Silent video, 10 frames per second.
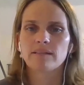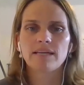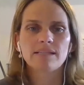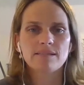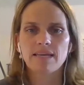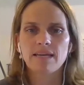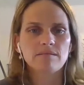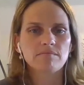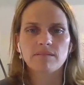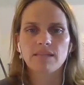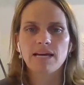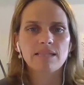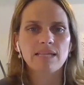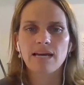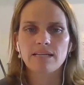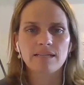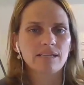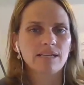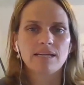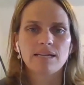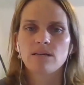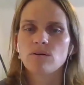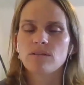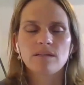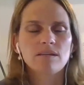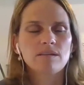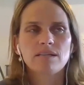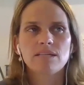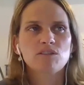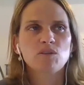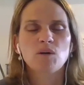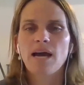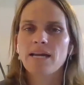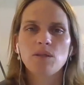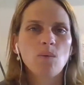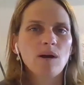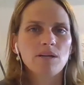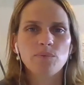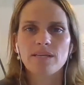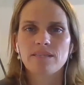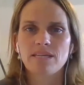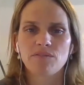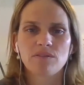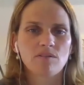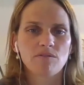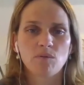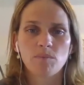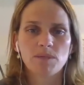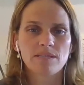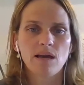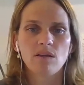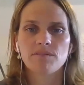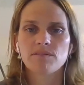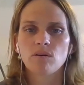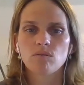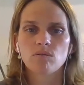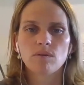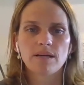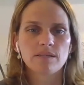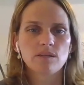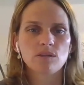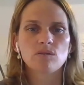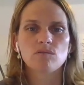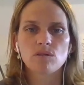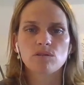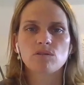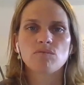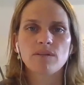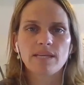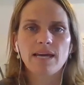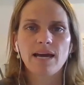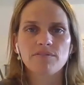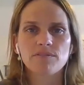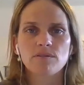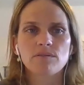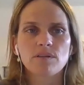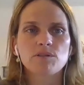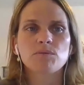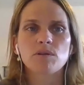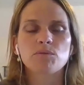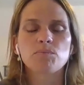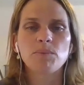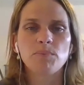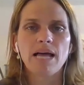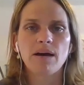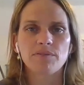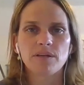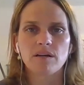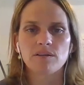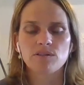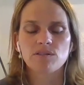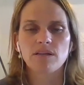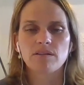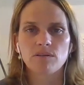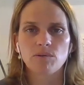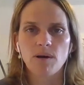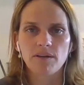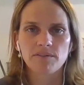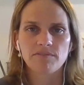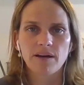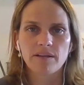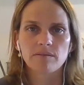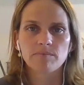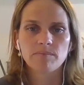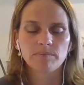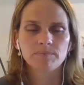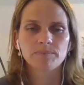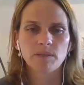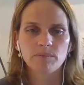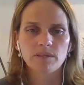That's like it's the kind of the Wild West out there for women's health. So you really have to, there's people out there. It just takes a little while to find them. Sometimes.